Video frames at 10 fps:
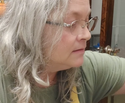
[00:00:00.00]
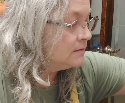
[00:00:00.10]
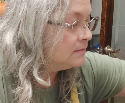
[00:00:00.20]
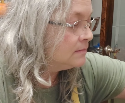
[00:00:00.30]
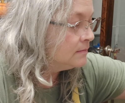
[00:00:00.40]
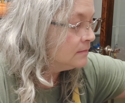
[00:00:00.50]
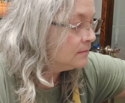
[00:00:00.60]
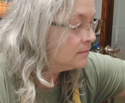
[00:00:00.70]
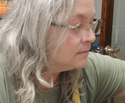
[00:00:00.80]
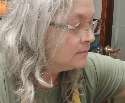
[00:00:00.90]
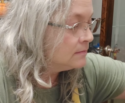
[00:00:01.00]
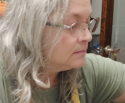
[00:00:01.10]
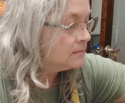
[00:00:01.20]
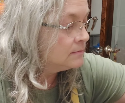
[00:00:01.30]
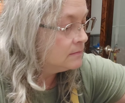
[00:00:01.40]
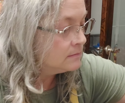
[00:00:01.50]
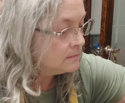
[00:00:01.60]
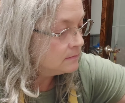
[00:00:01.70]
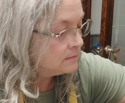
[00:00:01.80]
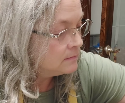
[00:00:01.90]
Nothing is said.